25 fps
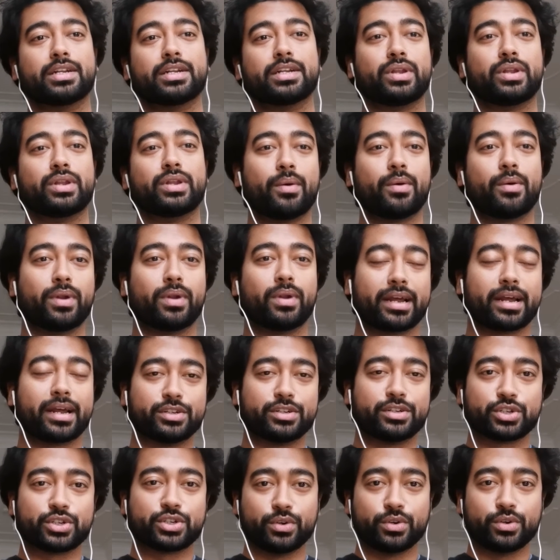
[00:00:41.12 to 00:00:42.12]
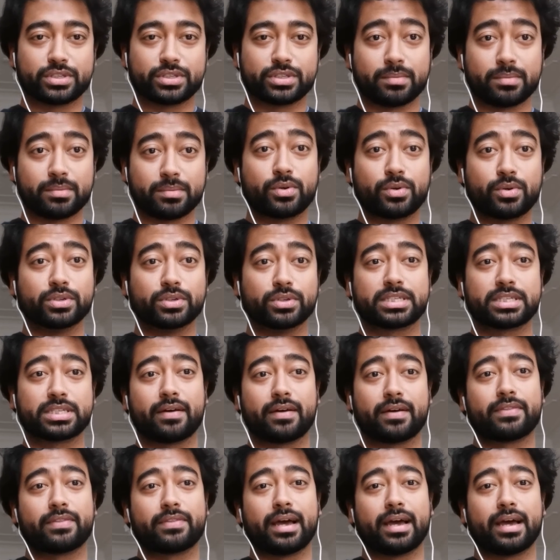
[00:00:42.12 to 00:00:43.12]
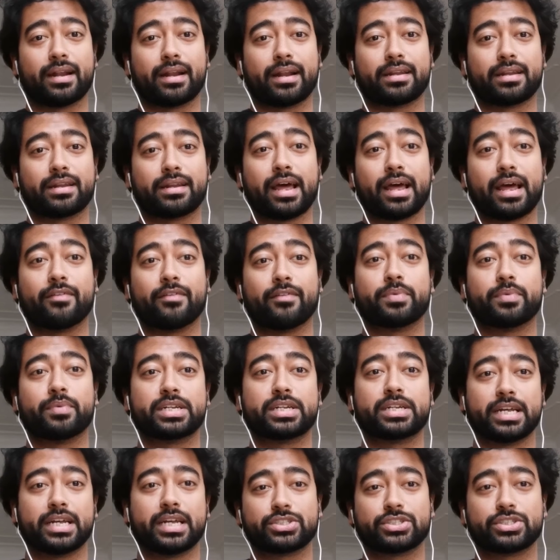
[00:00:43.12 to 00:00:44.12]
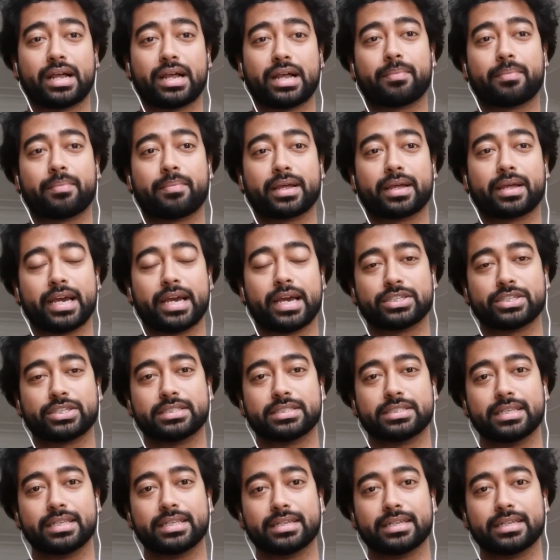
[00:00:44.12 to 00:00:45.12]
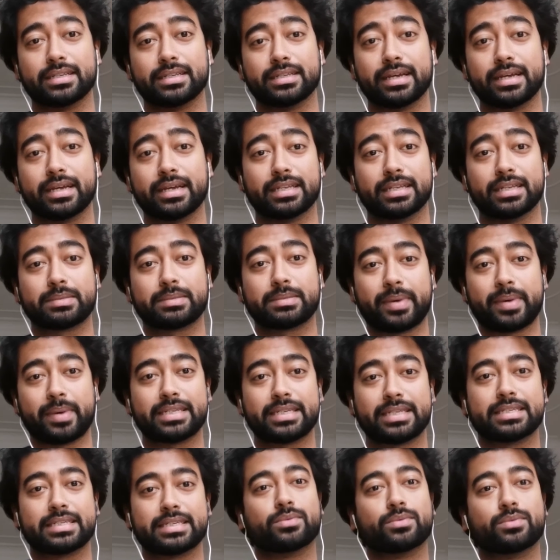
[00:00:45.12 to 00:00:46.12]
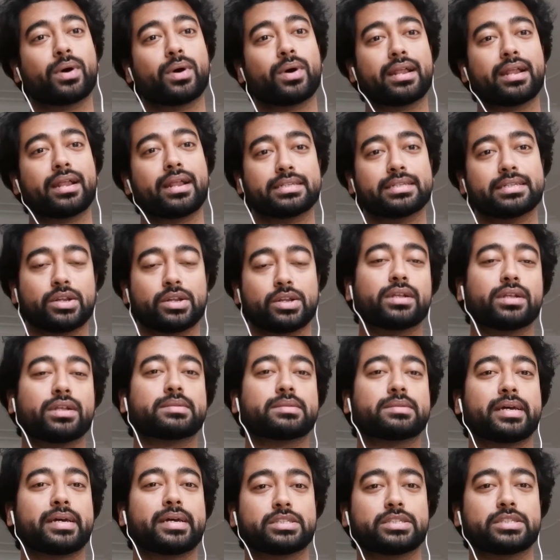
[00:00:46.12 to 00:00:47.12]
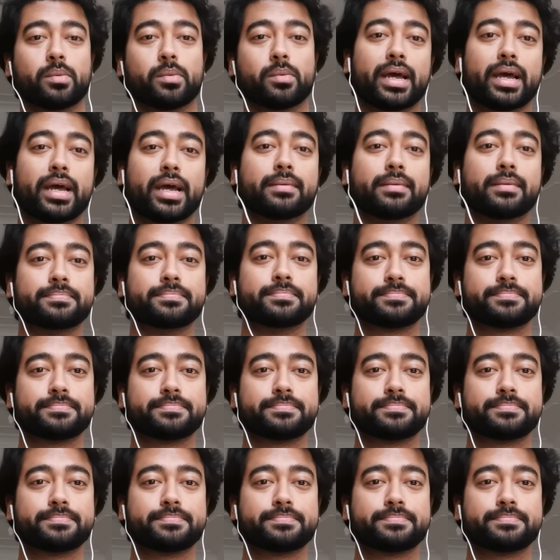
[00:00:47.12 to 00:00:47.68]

Today, I would like to show you some cool stuff that have potential applications in the space as well as non-space domain.